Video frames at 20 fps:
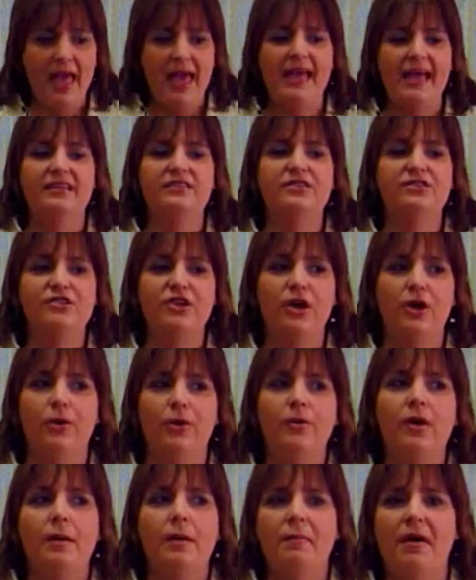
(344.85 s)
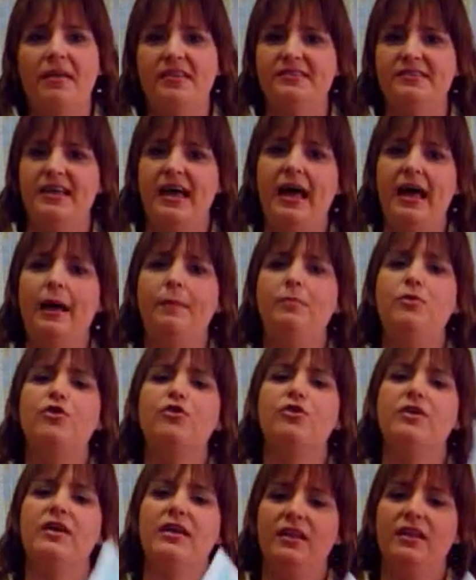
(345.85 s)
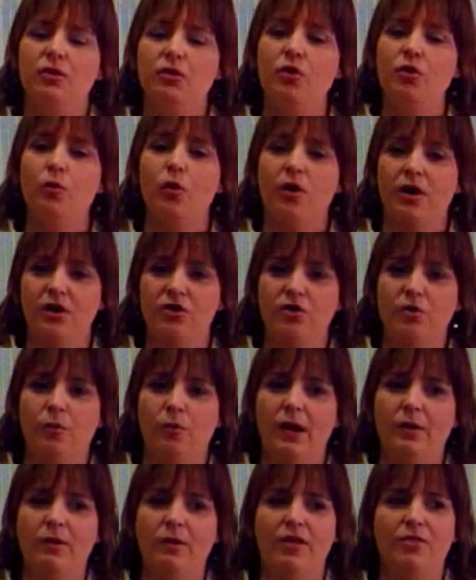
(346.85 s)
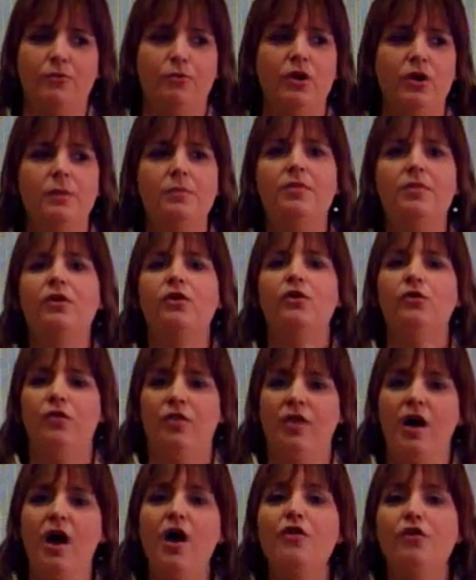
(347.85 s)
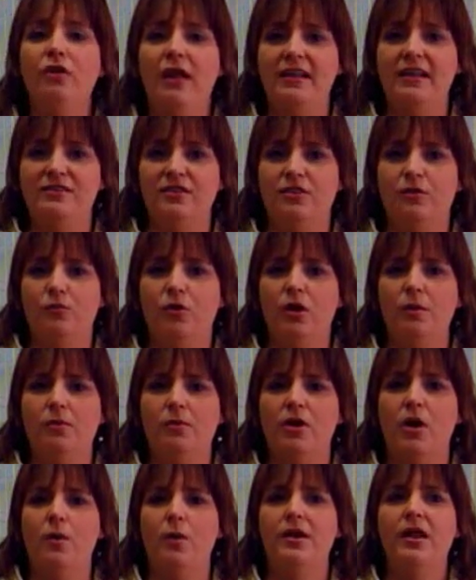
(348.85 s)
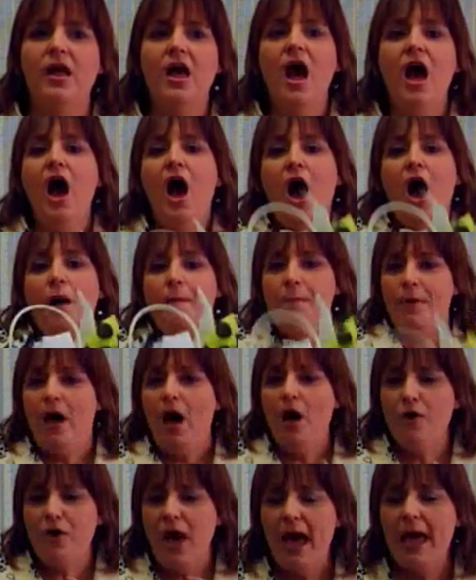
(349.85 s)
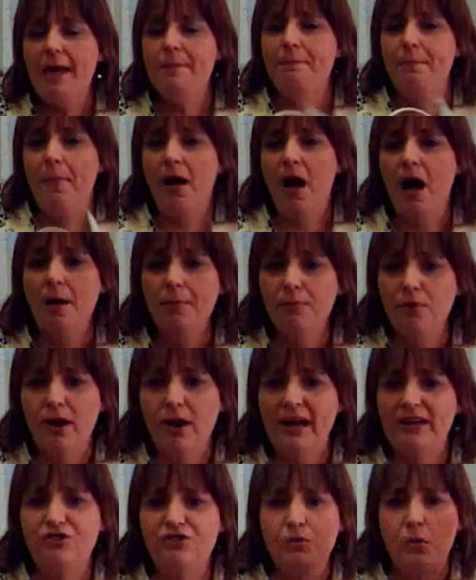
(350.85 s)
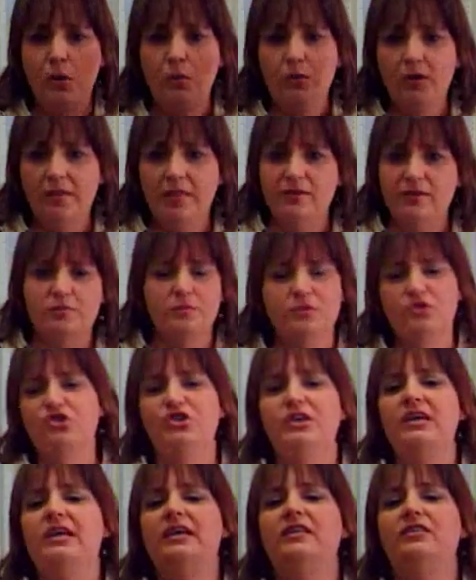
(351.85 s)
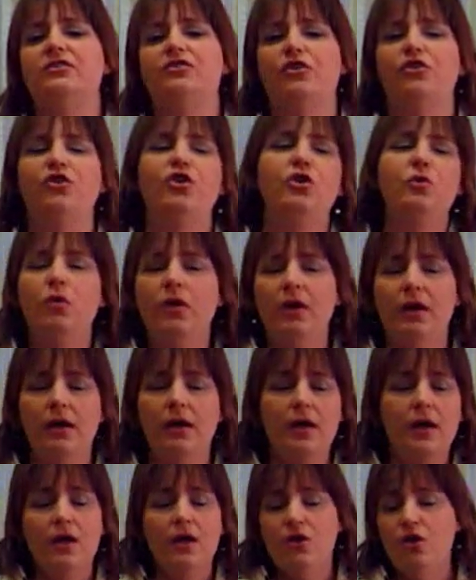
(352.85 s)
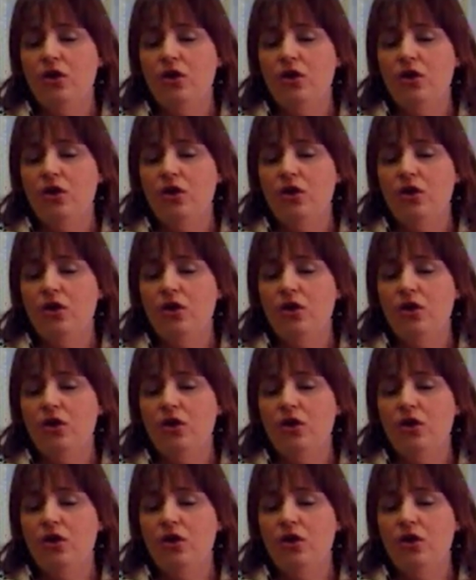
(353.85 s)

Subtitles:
And so by the time you're working your way around the room, the other ladies in the room are going, okay, upgrade, you want one of those machines, or you want to,